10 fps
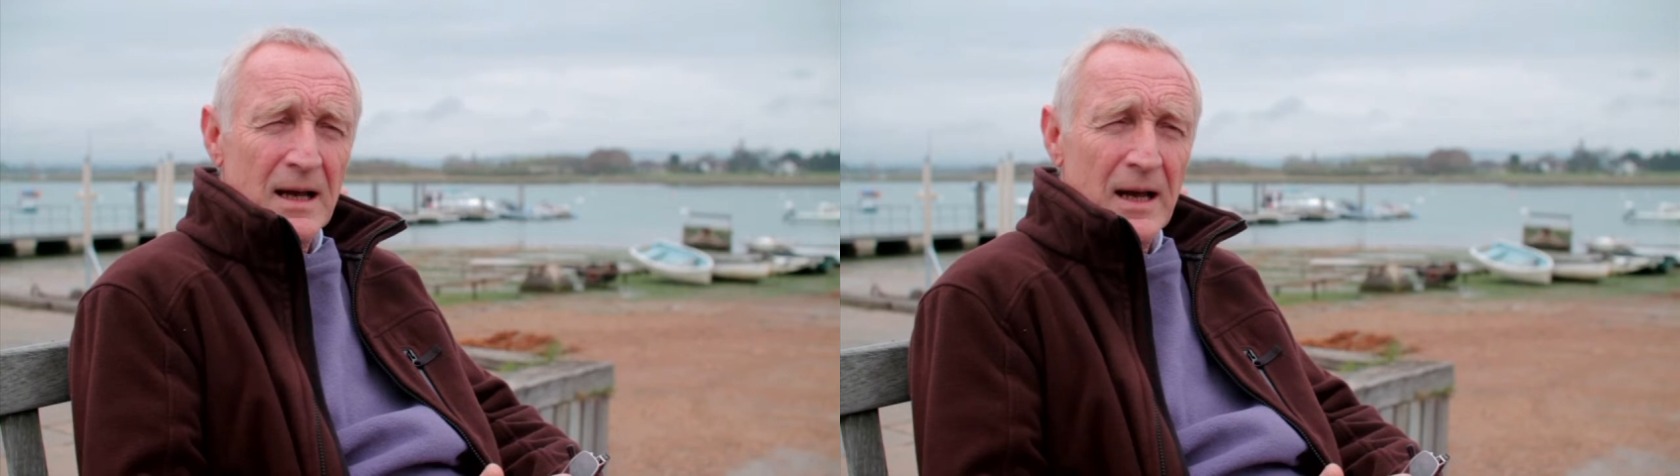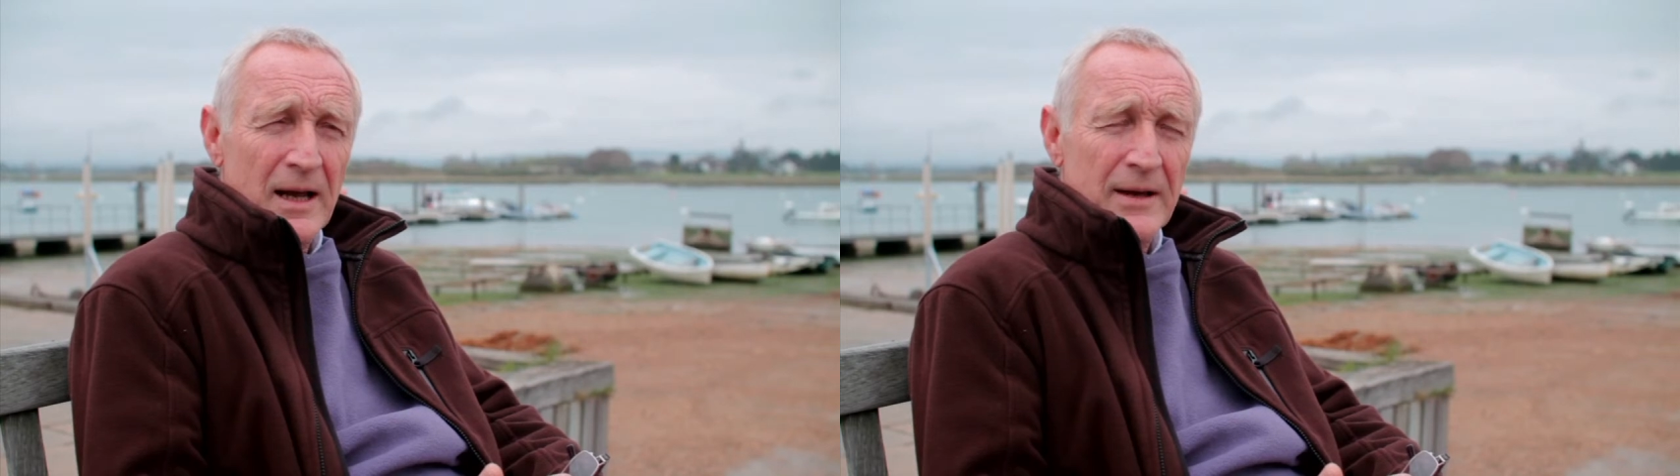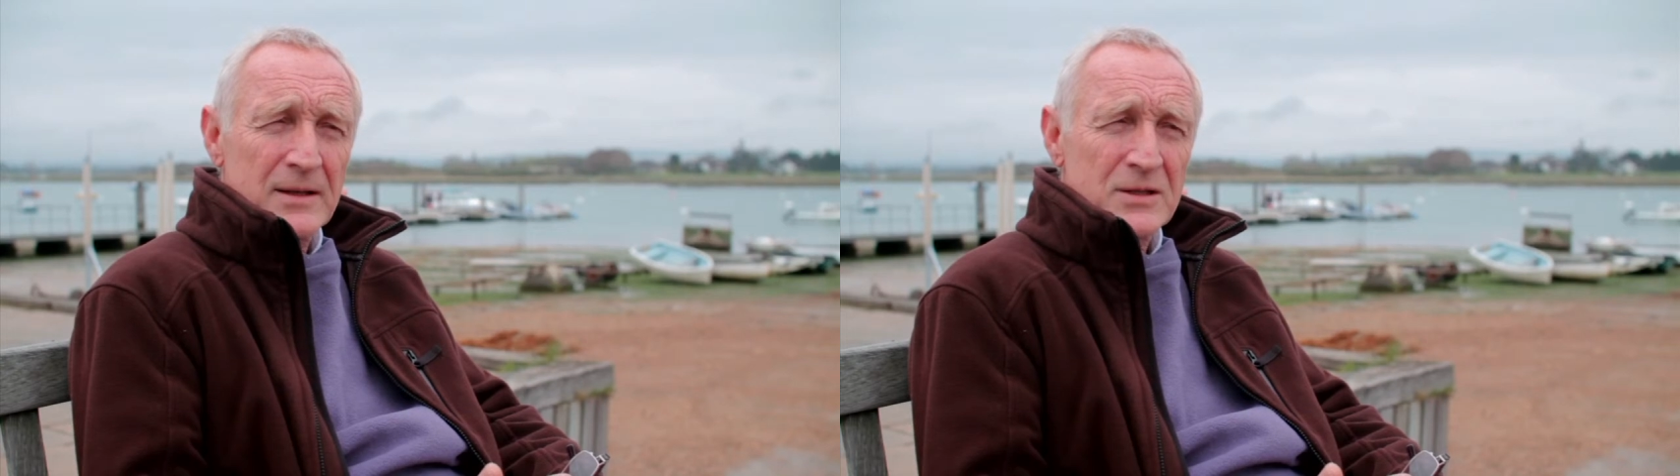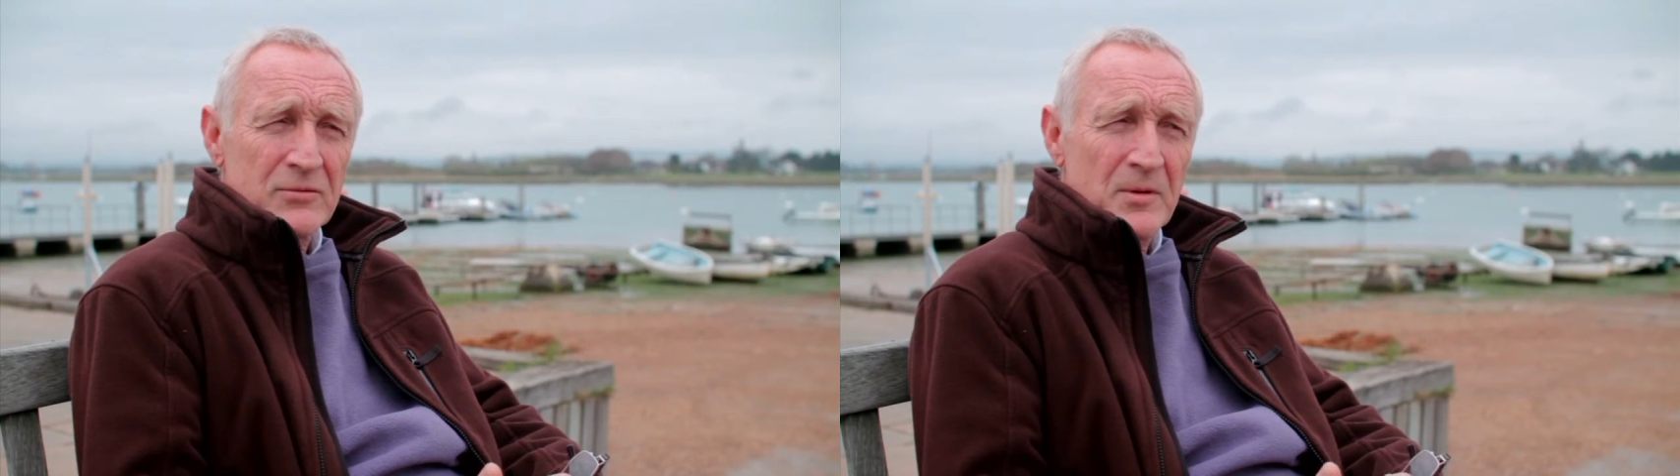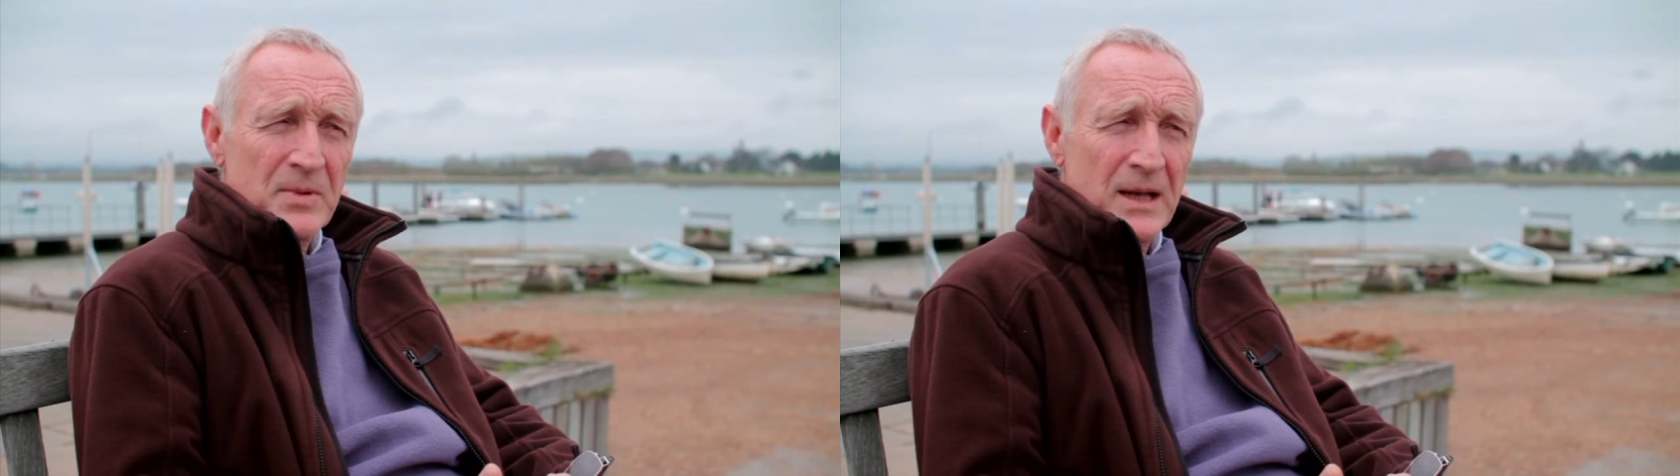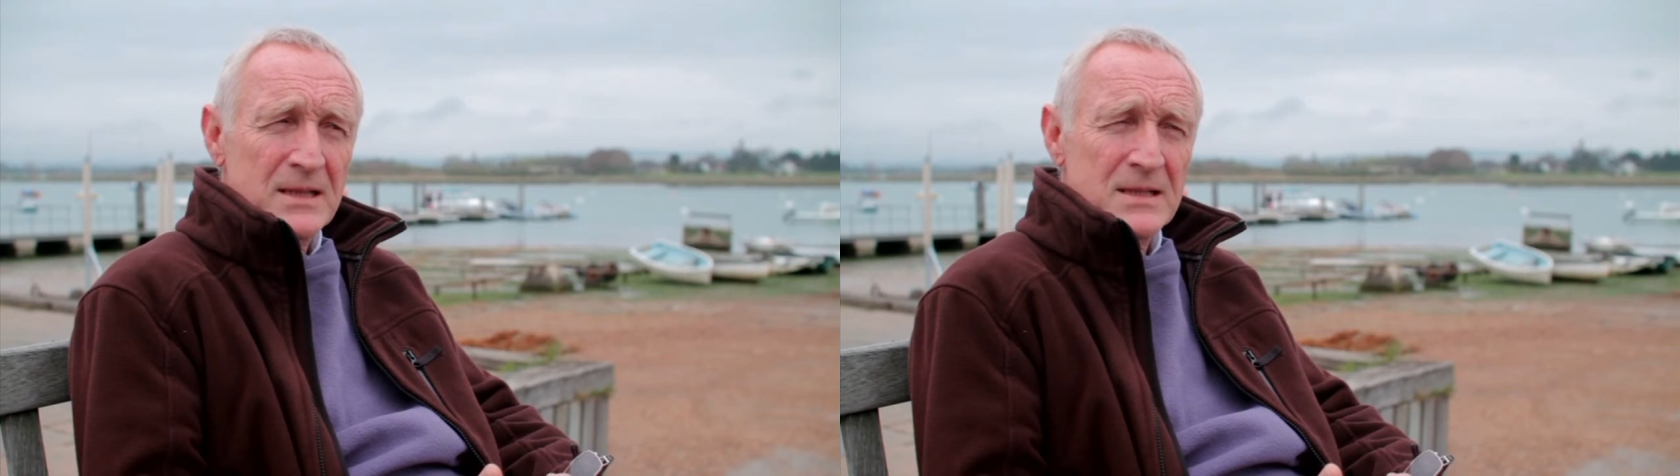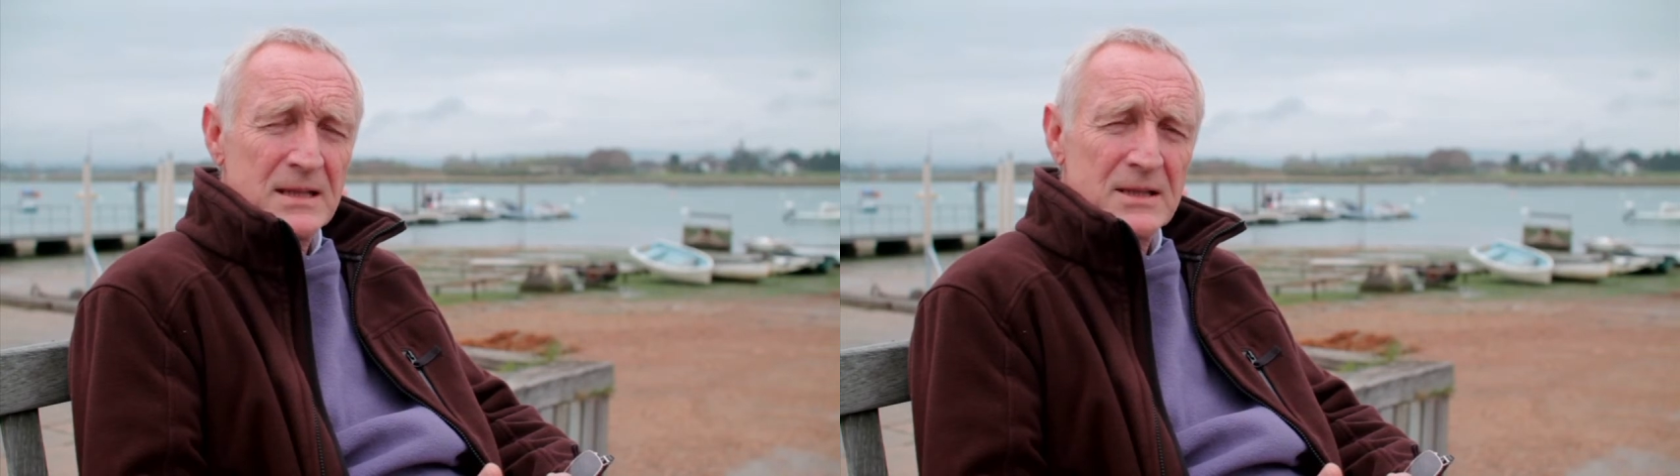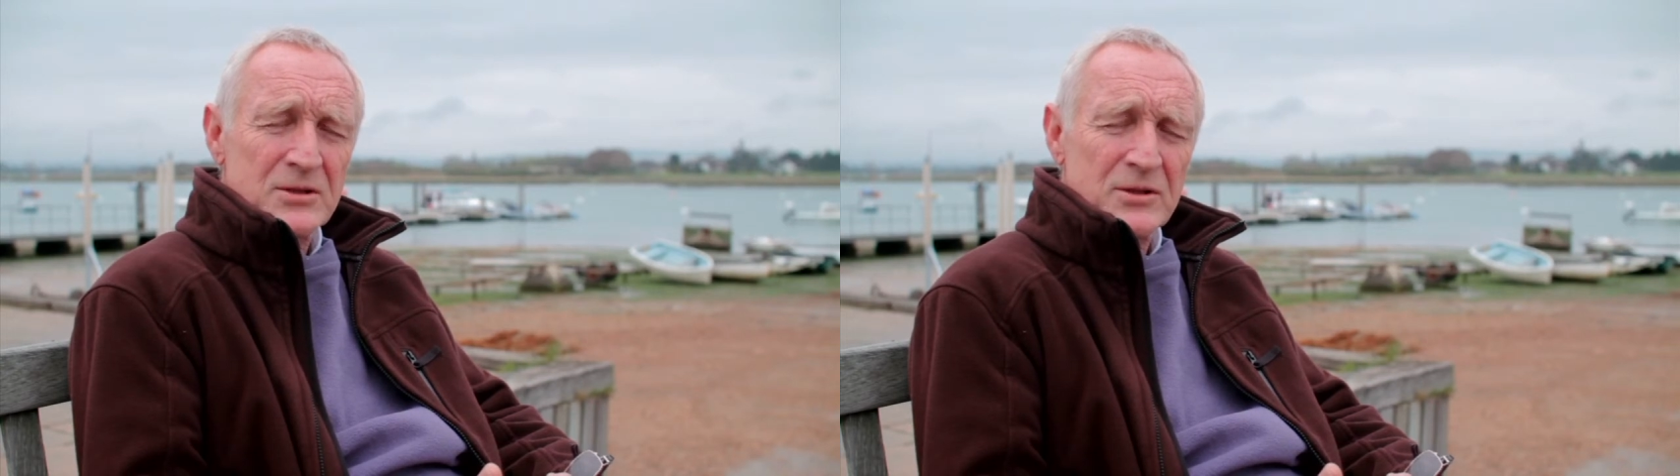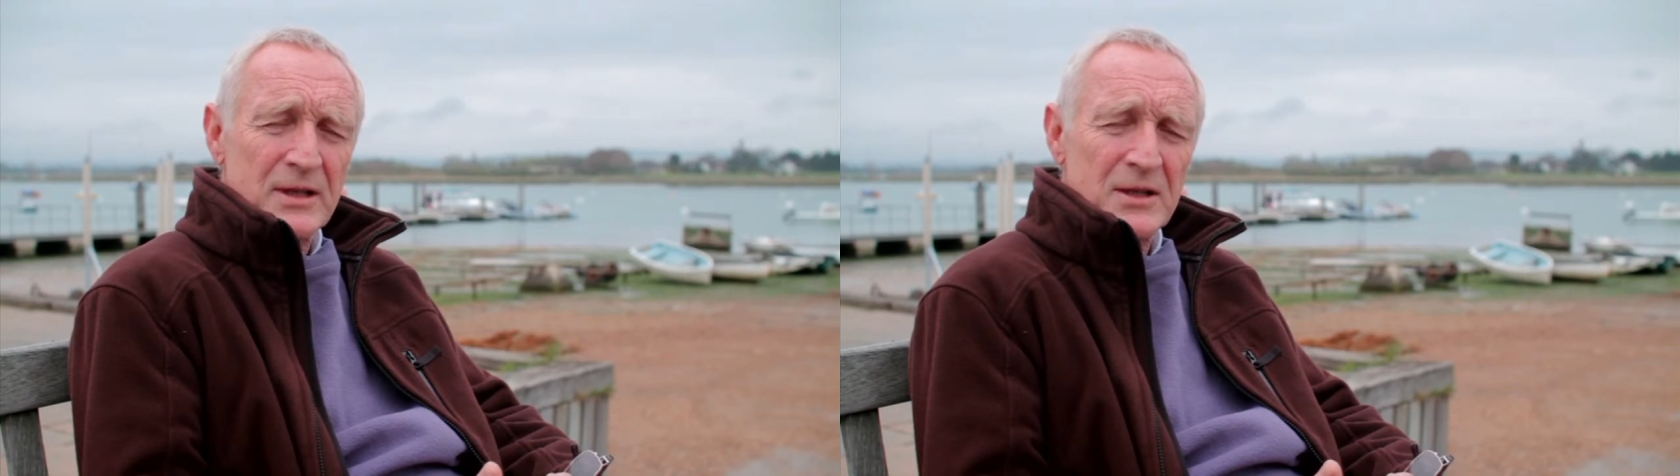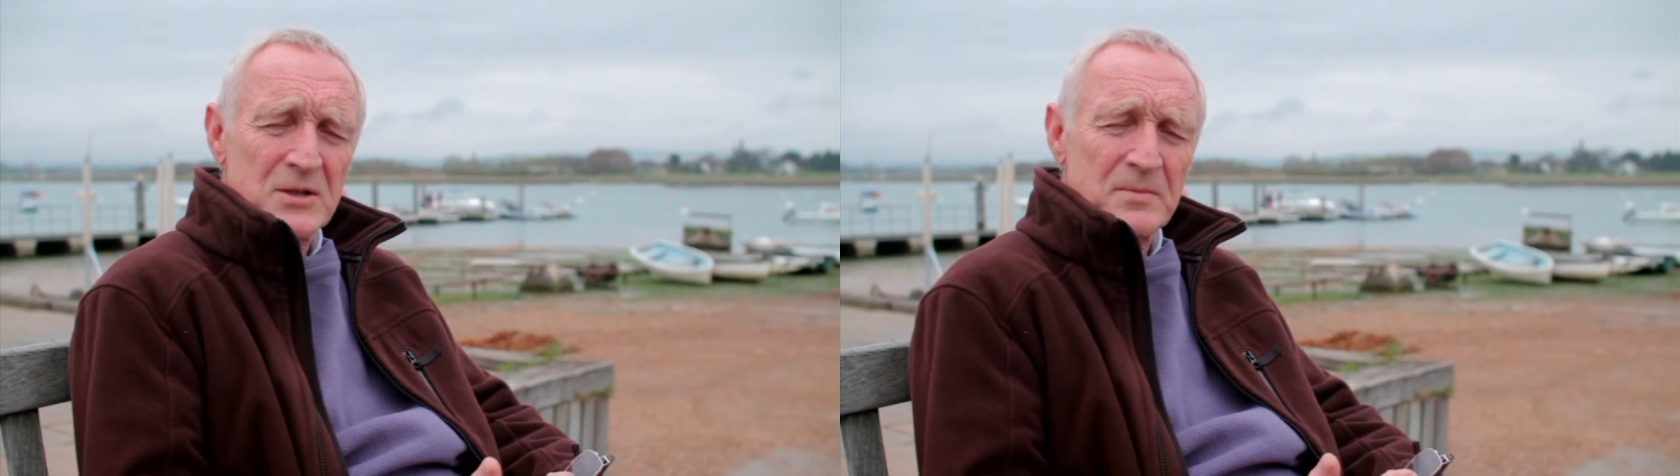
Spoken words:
to replace these trees